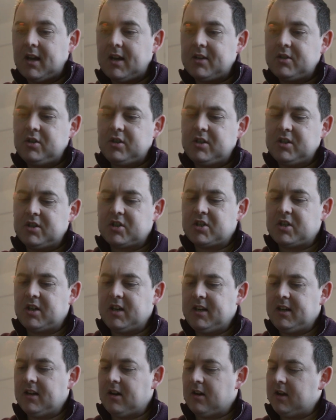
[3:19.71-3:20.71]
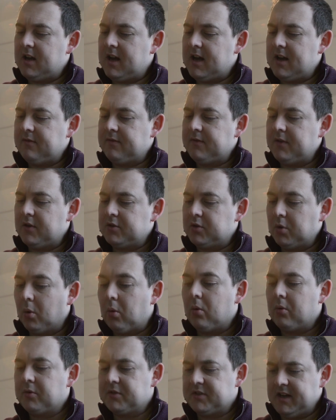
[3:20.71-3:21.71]
As you can see, I have
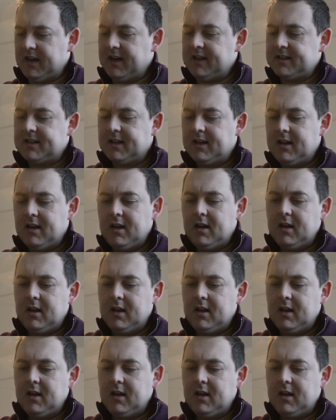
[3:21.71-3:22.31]
adorned it